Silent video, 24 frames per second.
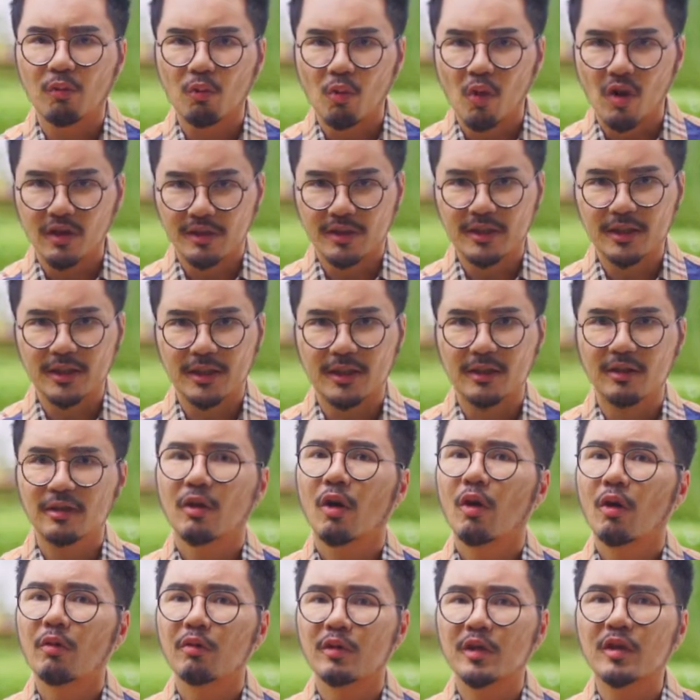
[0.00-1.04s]
of water,
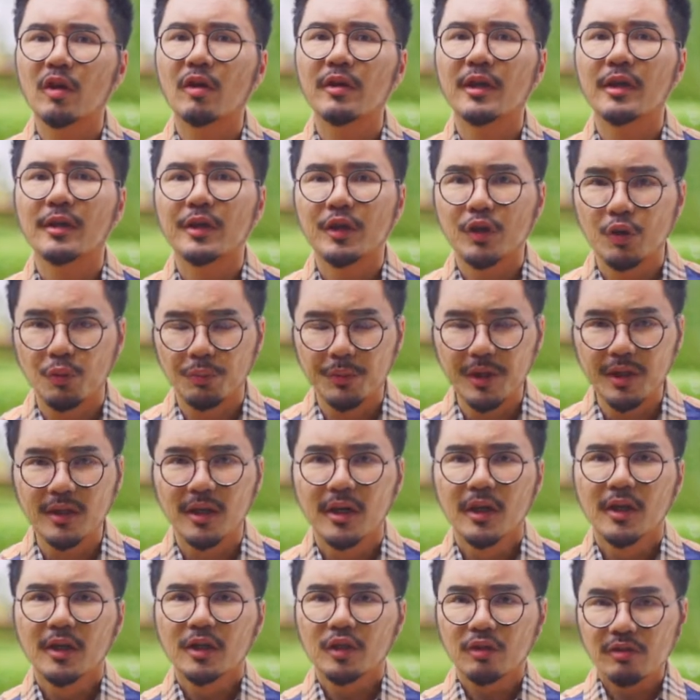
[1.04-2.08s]
or we call it humid.
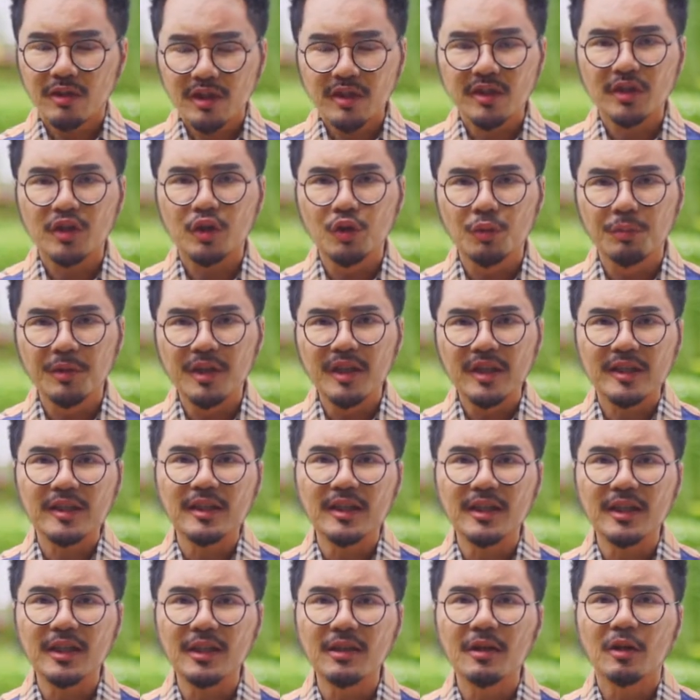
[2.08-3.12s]
So this
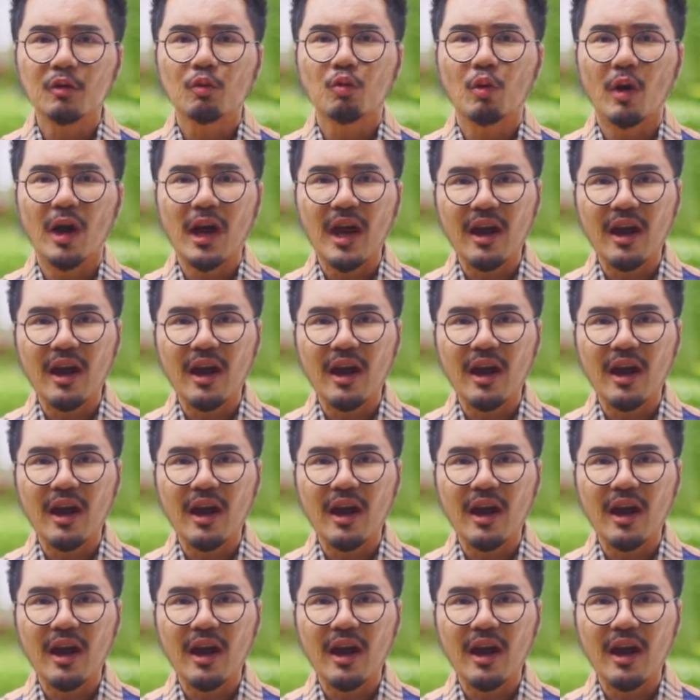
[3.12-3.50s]
humidity will